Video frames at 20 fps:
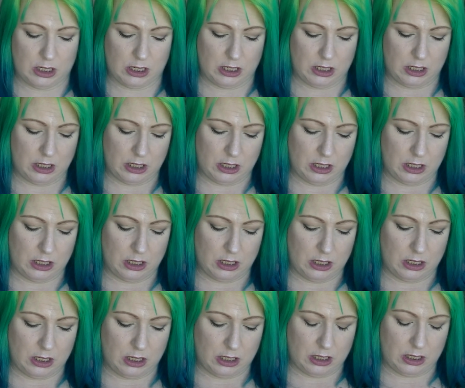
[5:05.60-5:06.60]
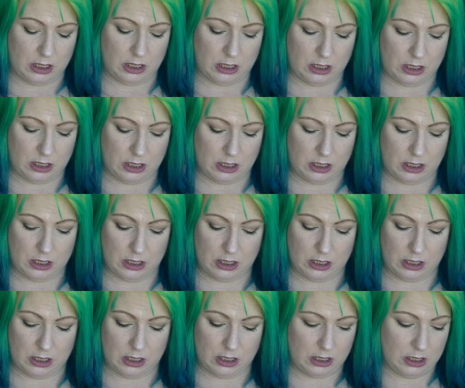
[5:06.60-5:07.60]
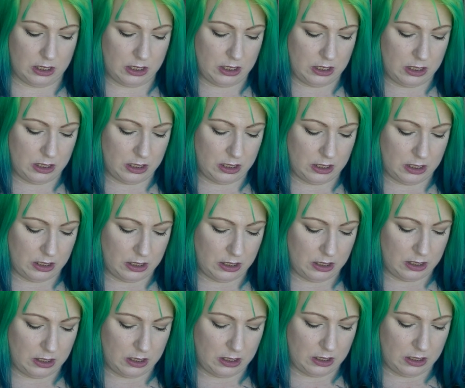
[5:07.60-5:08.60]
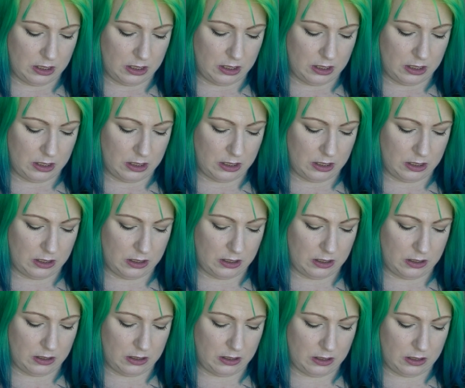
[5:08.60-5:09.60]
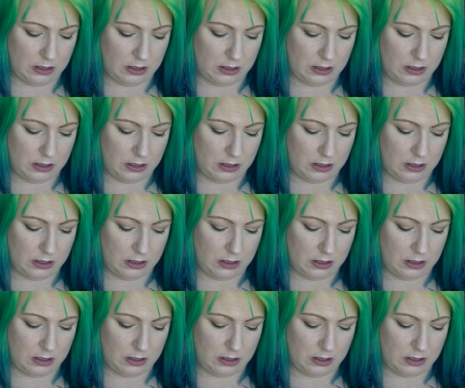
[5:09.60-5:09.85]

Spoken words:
[no speech]